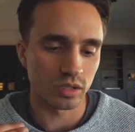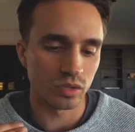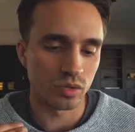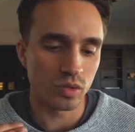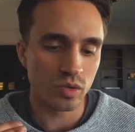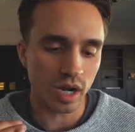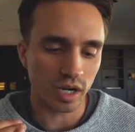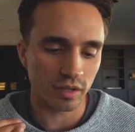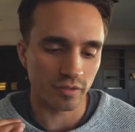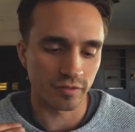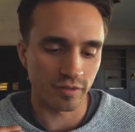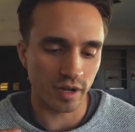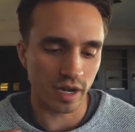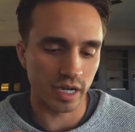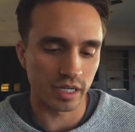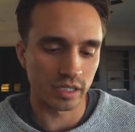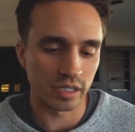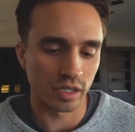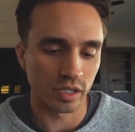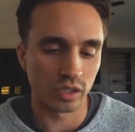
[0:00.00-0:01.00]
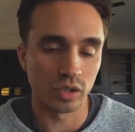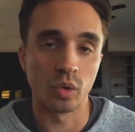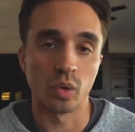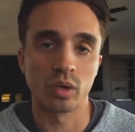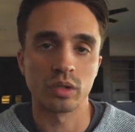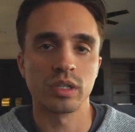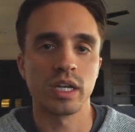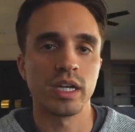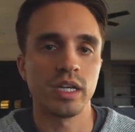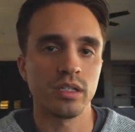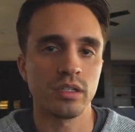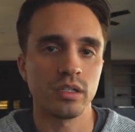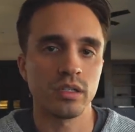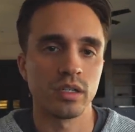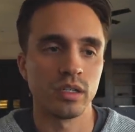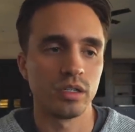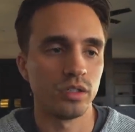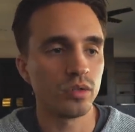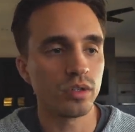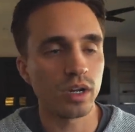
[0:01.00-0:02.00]
you got to find your lane
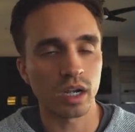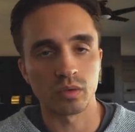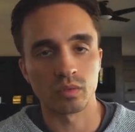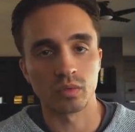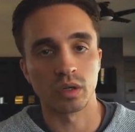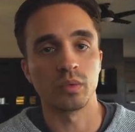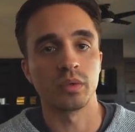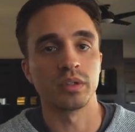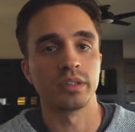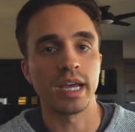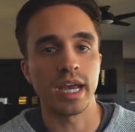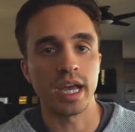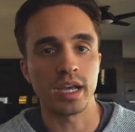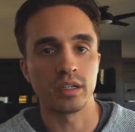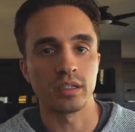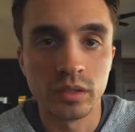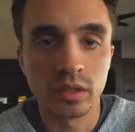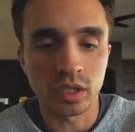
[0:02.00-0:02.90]
and you got to run with that.